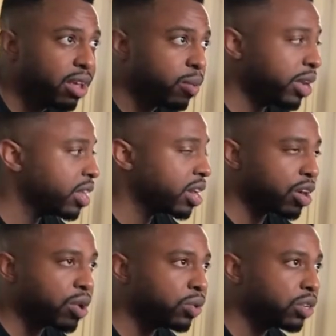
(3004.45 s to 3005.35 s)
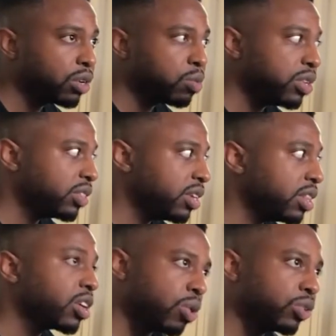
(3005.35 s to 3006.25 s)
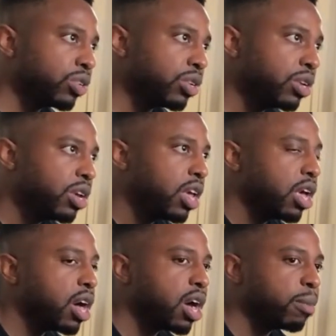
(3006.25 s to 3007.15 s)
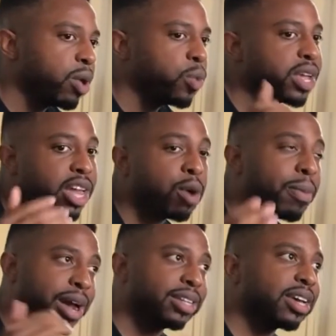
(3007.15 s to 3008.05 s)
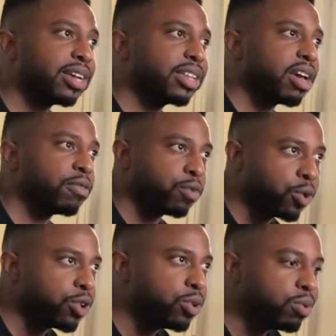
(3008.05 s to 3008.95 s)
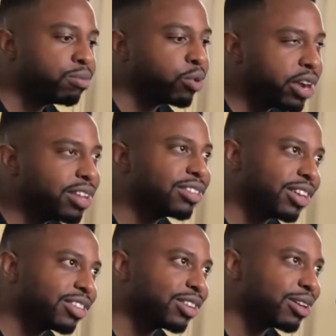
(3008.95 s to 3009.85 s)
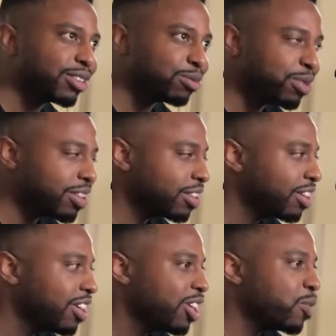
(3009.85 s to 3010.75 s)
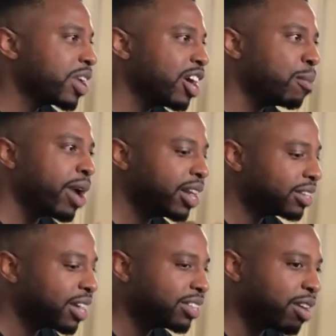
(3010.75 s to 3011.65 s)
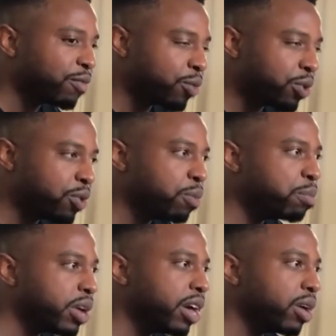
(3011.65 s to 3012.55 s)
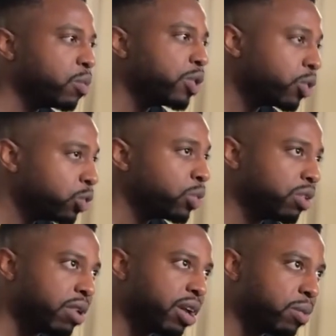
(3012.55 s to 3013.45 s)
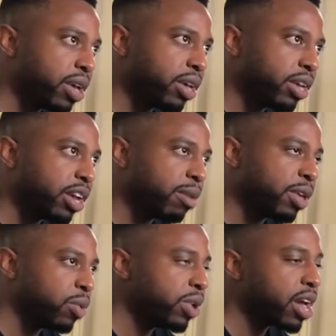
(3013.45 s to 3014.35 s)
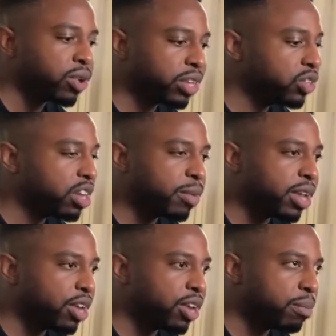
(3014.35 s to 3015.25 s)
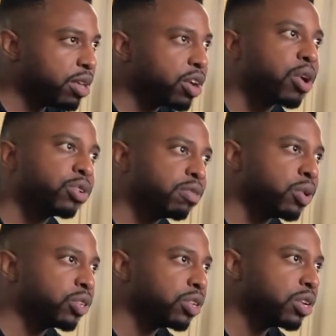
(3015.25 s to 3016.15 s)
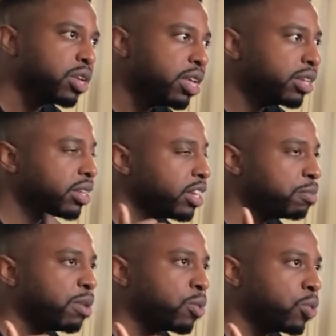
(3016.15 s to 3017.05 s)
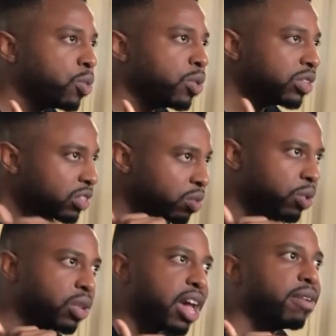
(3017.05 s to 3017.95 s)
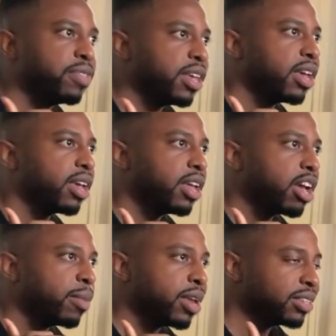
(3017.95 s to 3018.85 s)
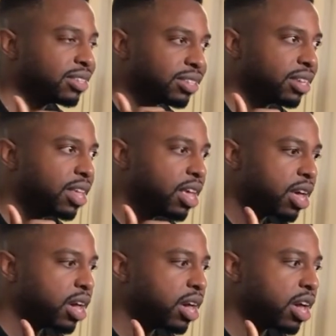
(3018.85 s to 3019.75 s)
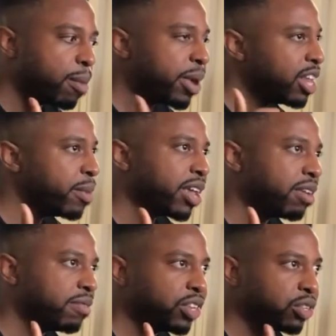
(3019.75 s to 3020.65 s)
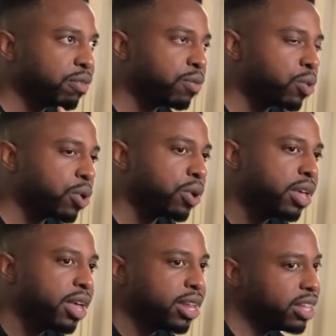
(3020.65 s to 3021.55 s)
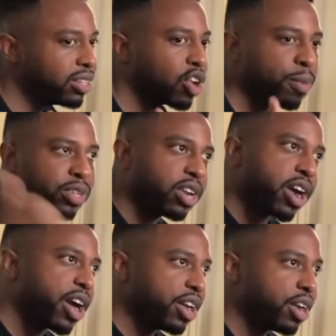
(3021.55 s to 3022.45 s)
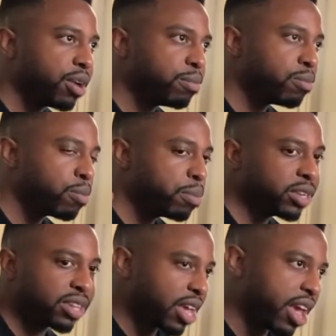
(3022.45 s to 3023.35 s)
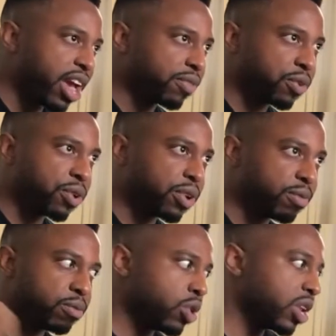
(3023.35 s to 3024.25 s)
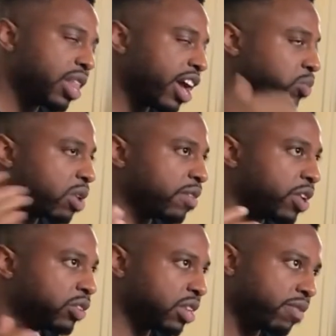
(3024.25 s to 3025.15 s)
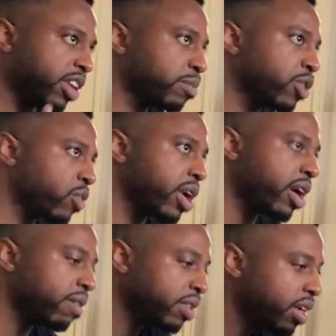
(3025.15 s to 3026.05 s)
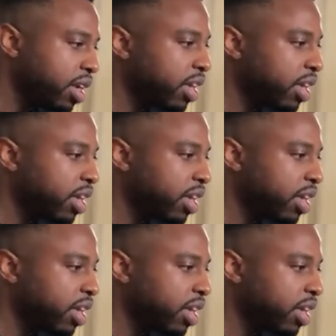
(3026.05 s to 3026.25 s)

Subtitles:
When they look at our culture, we see the culture. And we can help monetize that for you, brands, as I'm speaking. We can help monetize that for you, but we're going to do it the right way. You know what I mean? We're not going to let you come in here and be a culture vulture to these people who this is a real life thing. You know what I mean? This isn't a money-making venture for these homies that are out here busting their ass for the last whatever years to develop their craft.